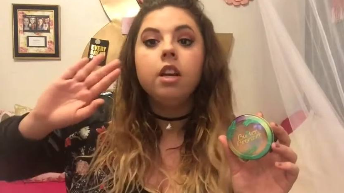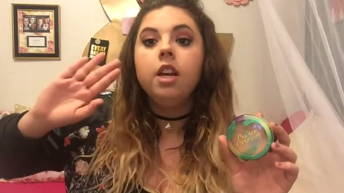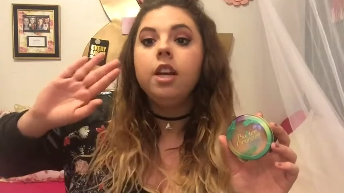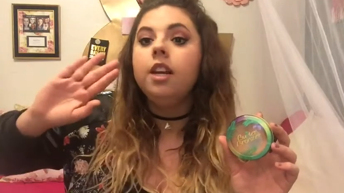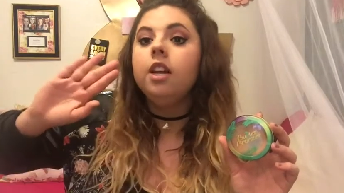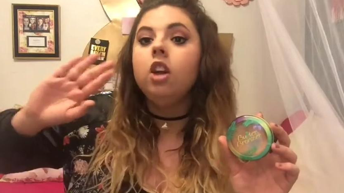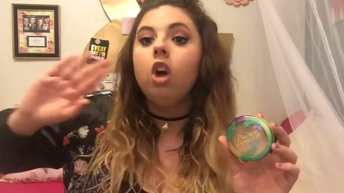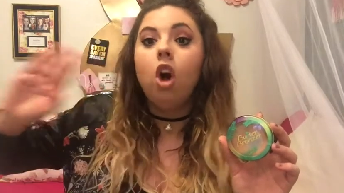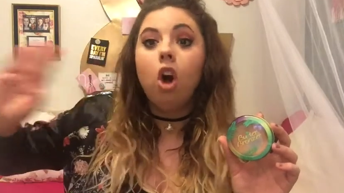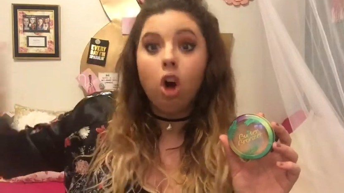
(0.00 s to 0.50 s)

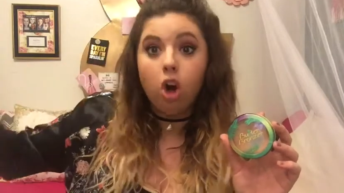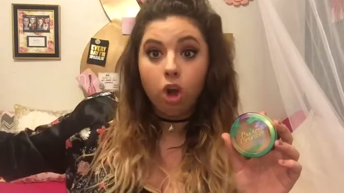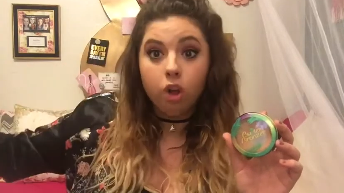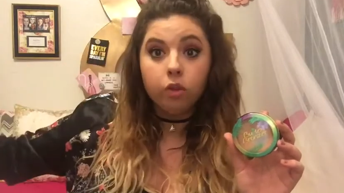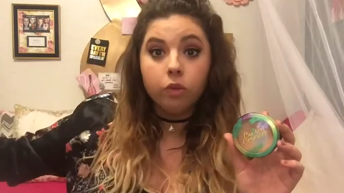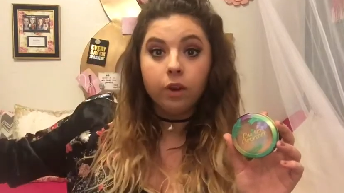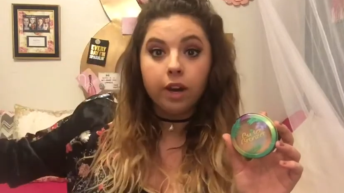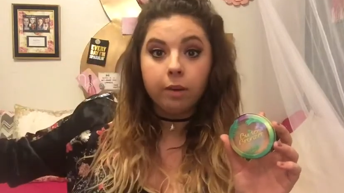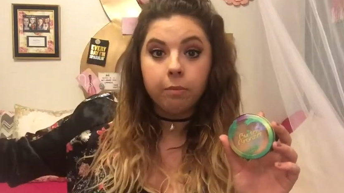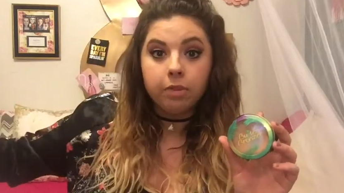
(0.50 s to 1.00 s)
in all
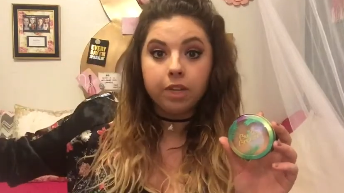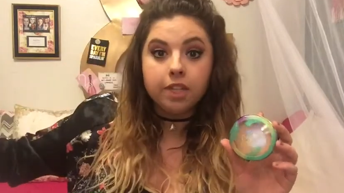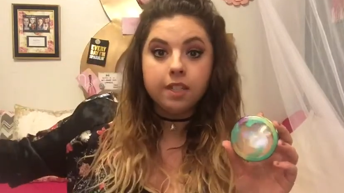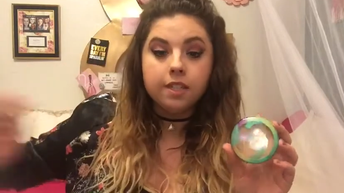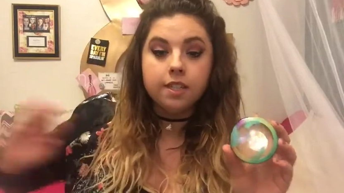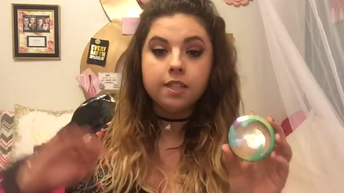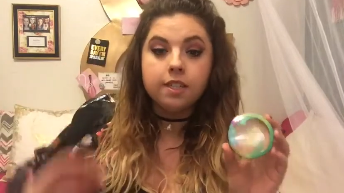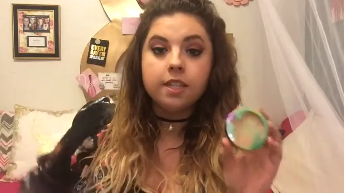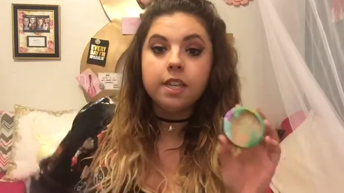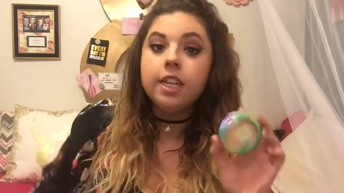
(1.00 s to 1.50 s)
the right
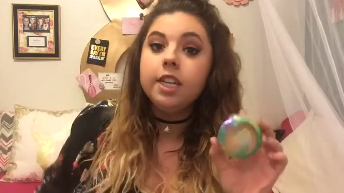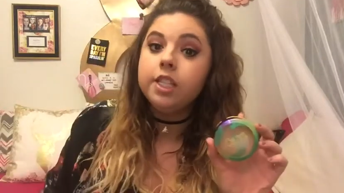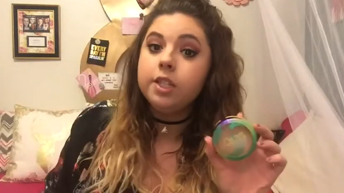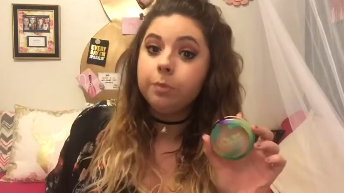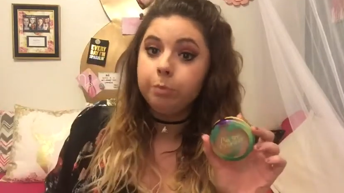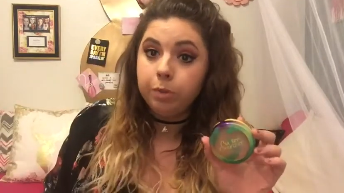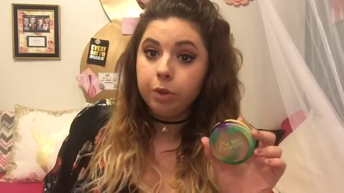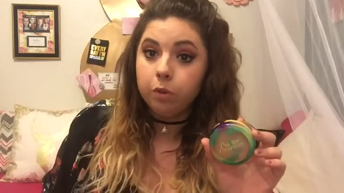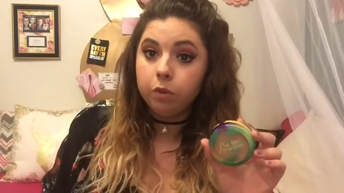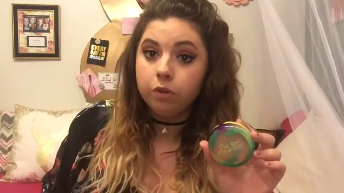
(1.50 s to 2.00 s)
places.
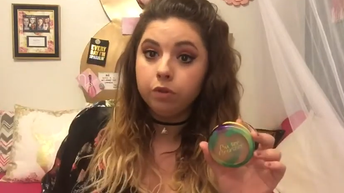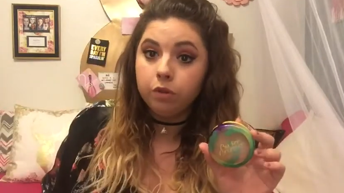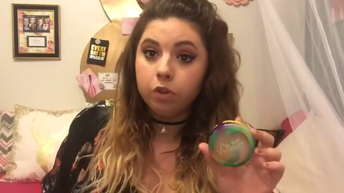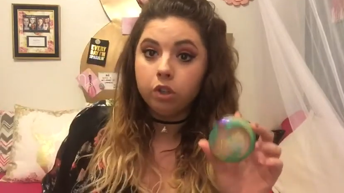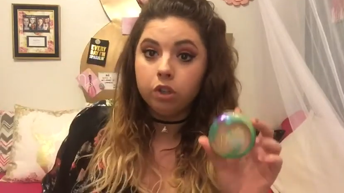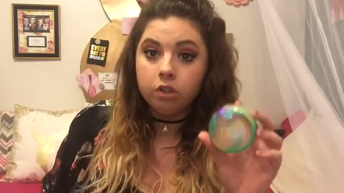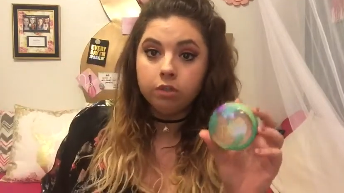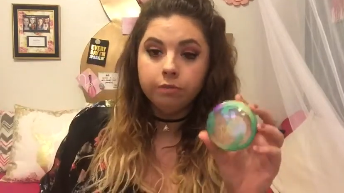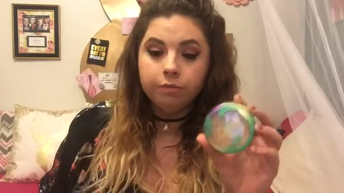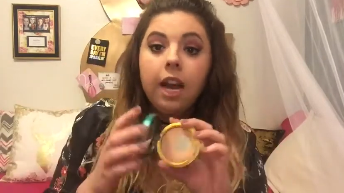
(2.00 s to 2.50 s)
It's
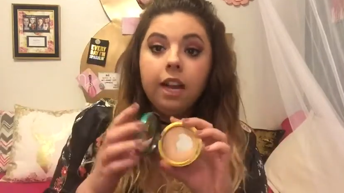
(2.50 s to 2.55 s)
beautiful.